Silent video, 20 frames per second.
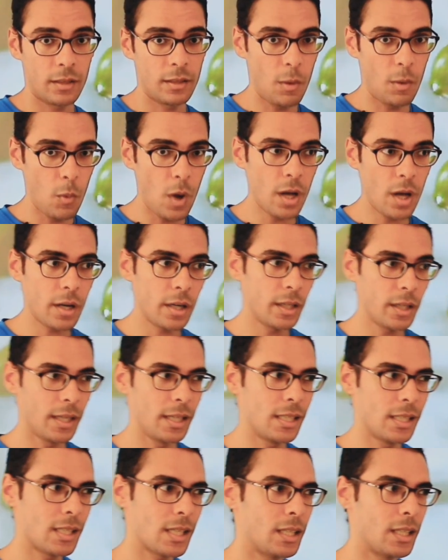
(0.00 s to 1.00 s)
The water
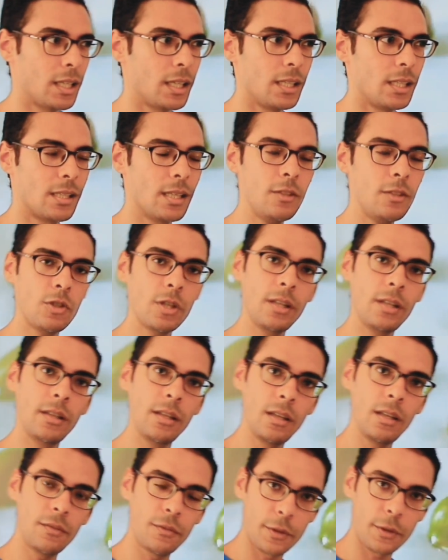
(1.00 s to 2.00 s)
is an essential
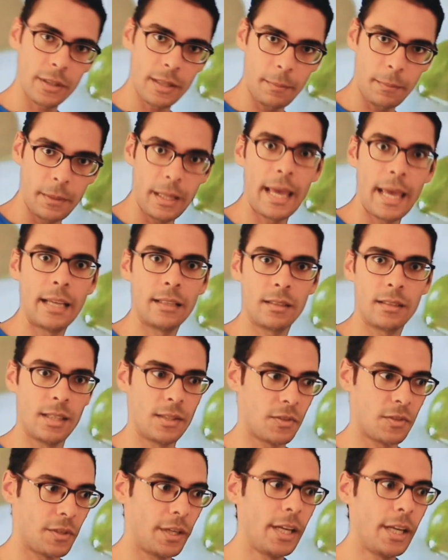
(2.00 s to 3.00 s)
need for the plant.
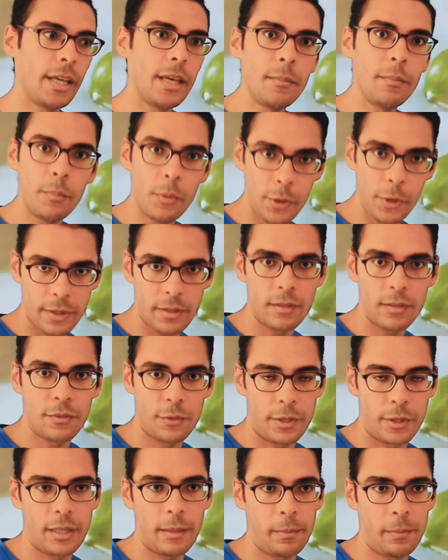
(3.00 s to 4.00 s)
It's really important
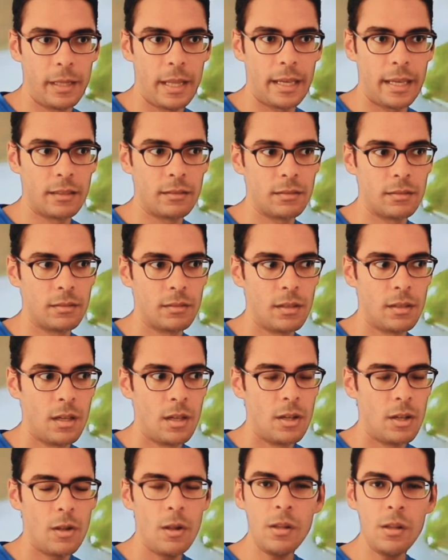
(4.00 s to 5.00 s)
for the plant.
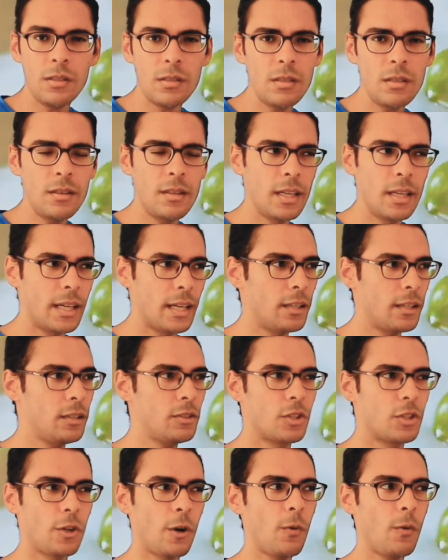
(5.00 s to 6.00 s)
Also, they
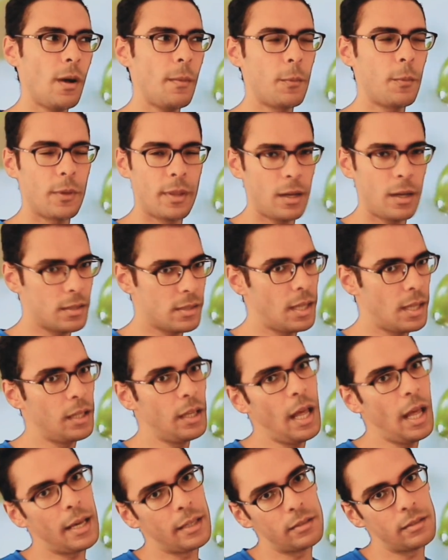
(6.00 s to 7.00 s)
cannot grow up without
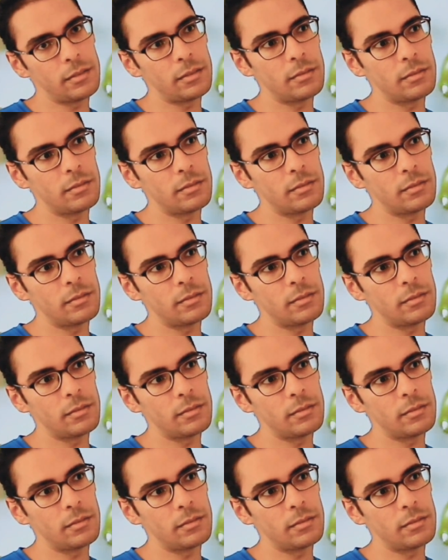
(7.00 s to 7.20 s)
sunlight.